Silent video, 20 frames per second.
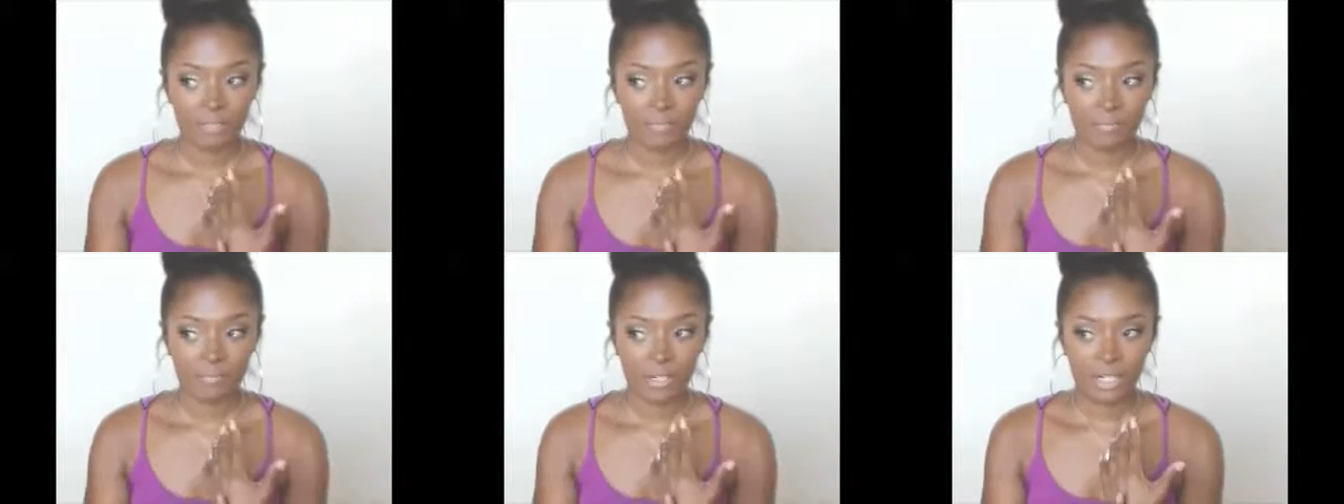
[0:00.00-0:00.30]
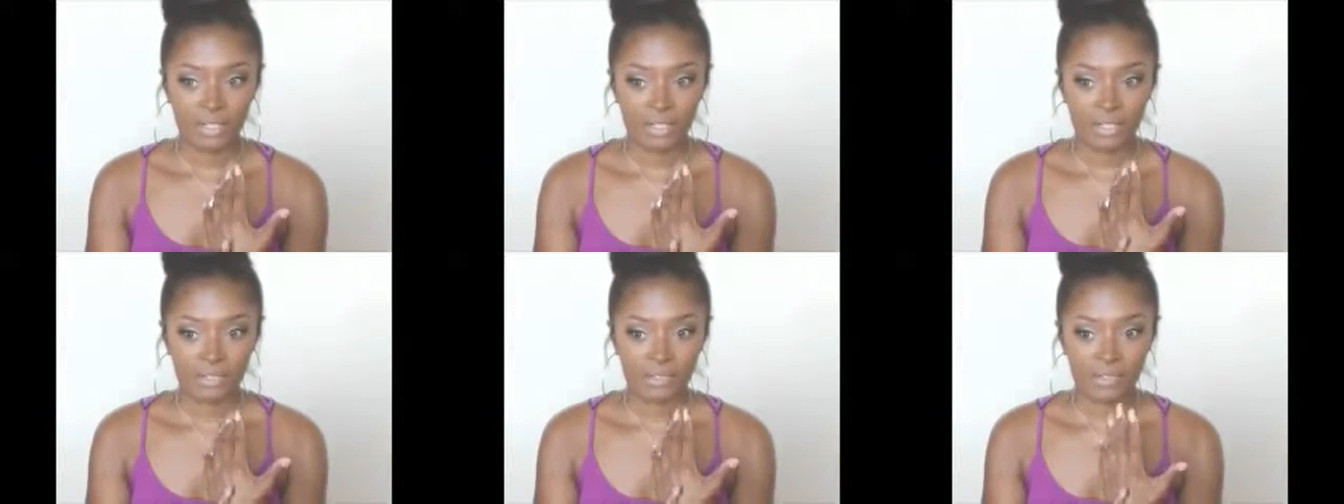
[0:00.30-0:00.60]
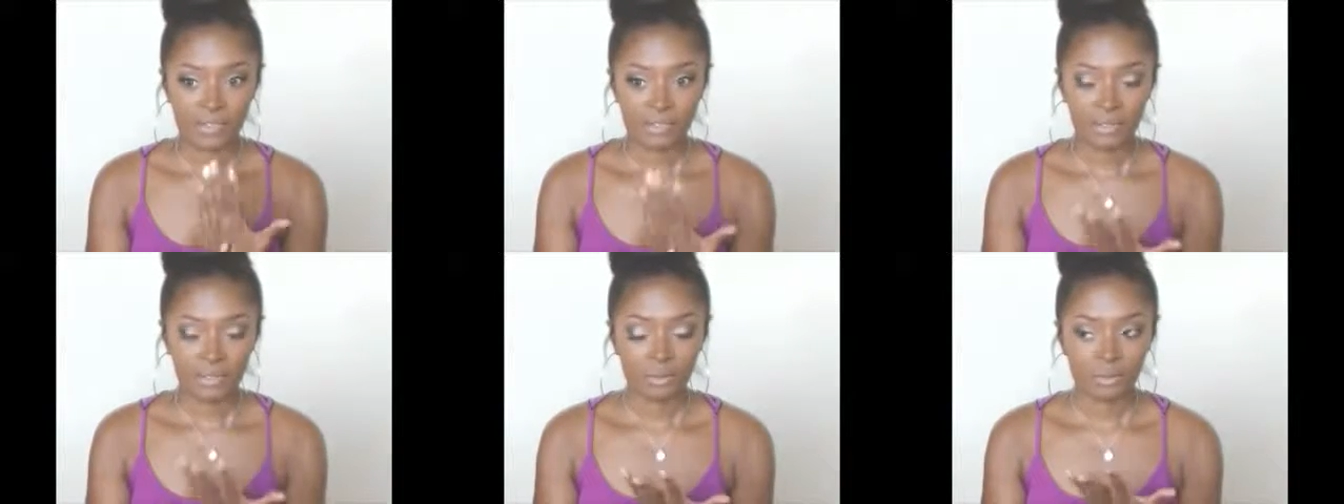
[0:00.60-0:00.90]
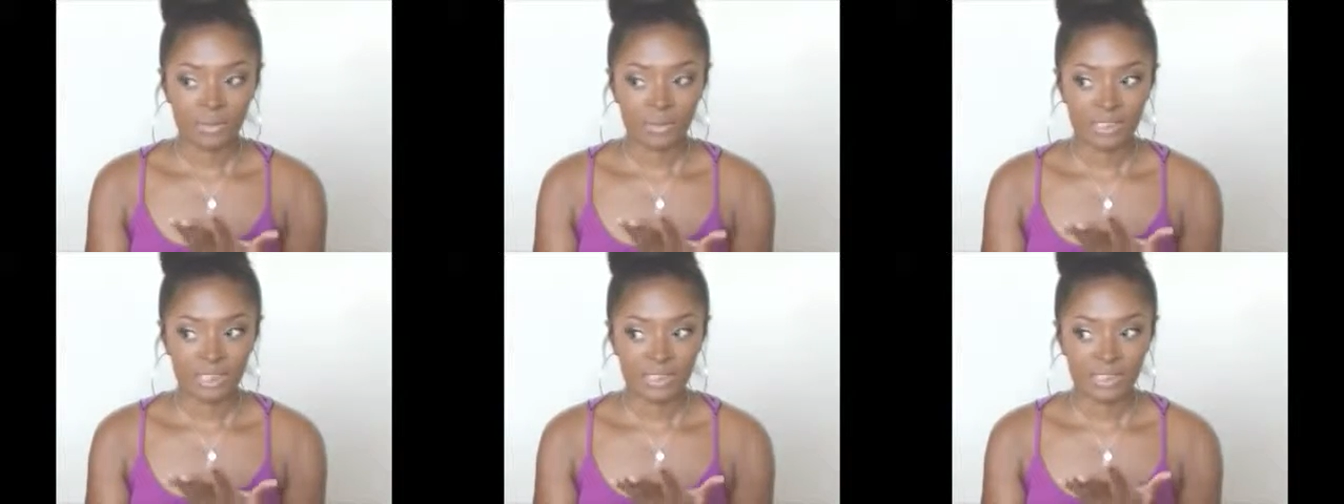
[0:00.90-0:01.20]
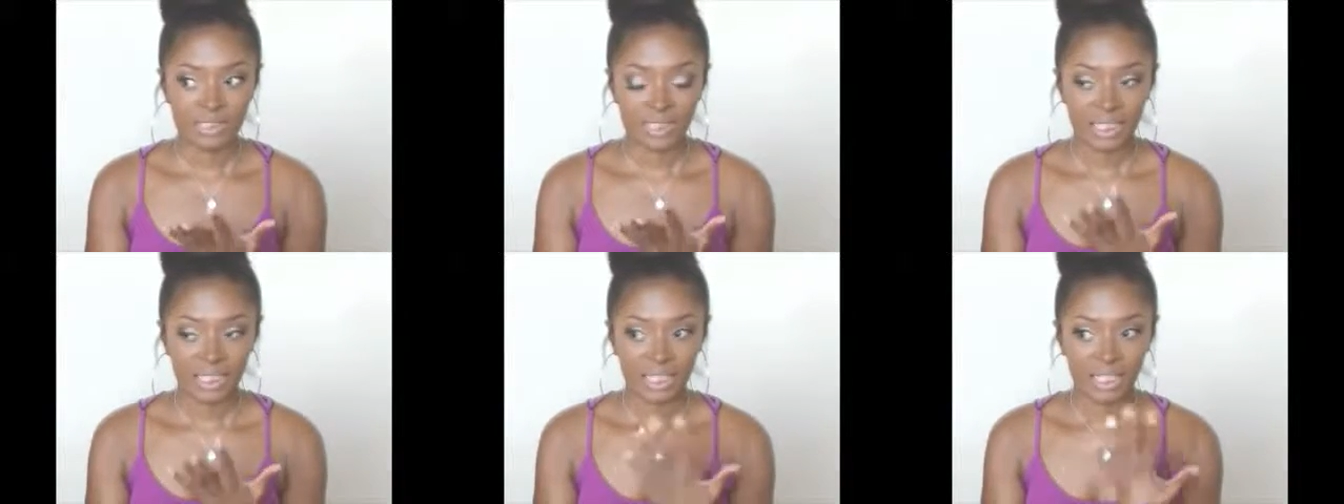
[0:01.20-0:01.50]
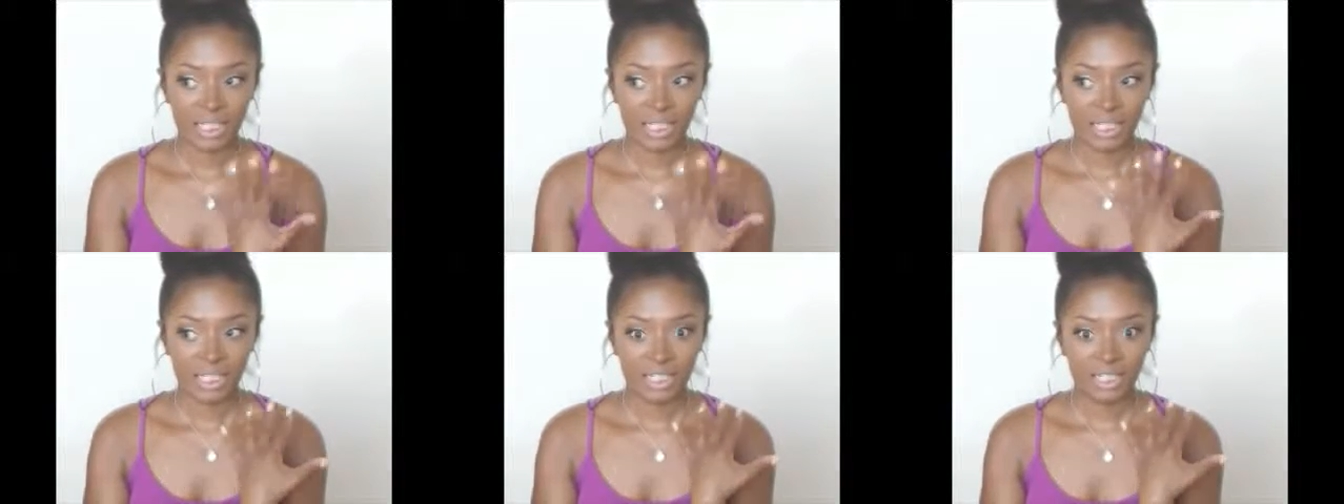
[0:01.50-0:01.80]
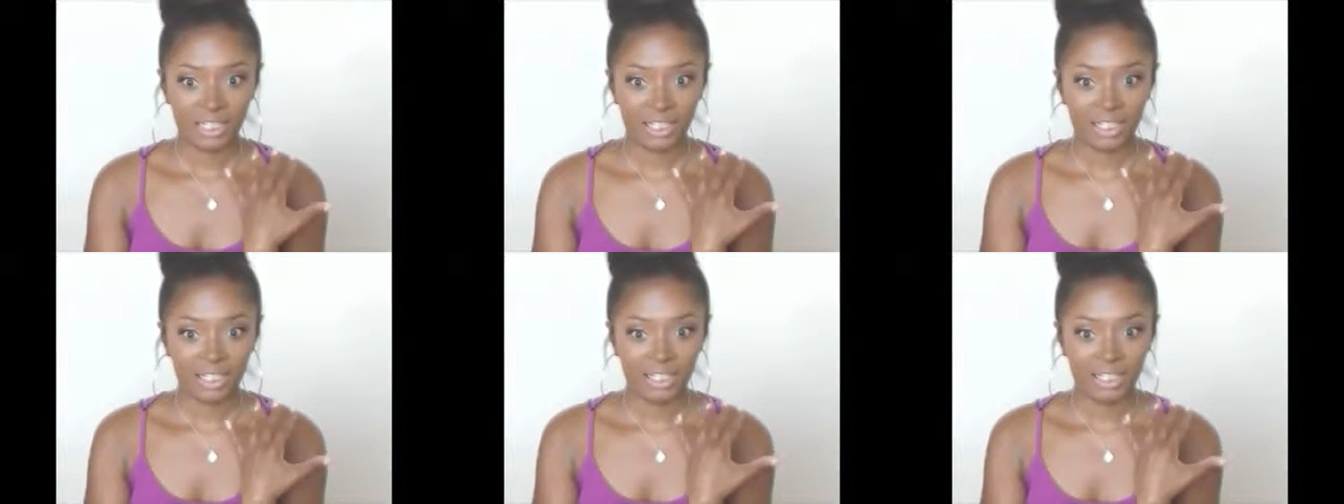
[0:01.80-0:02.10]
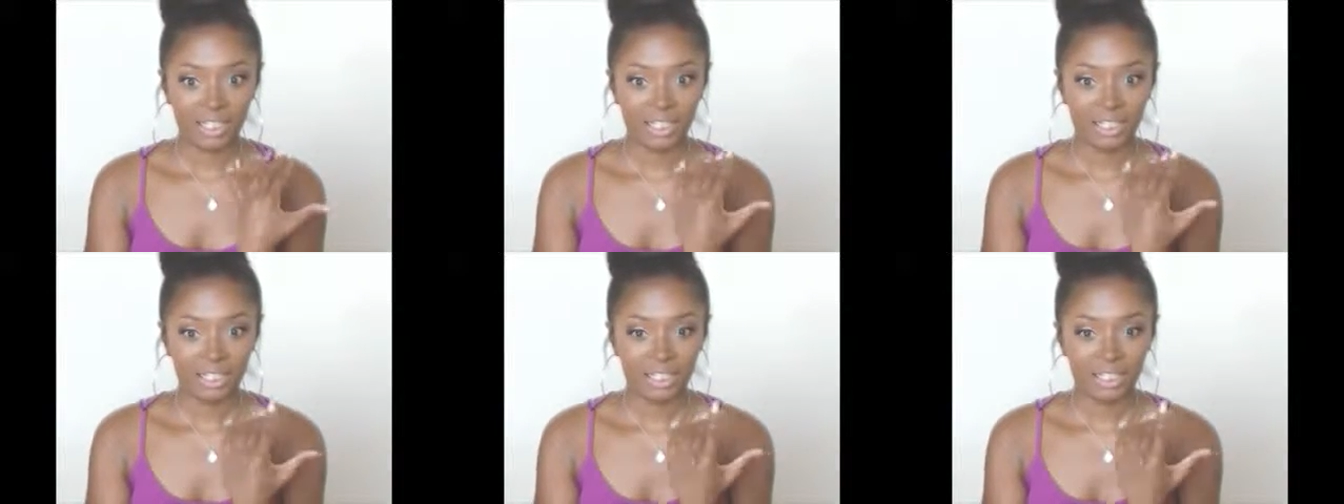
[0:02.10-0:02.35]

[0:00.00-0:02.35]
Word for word: find your syllabus, and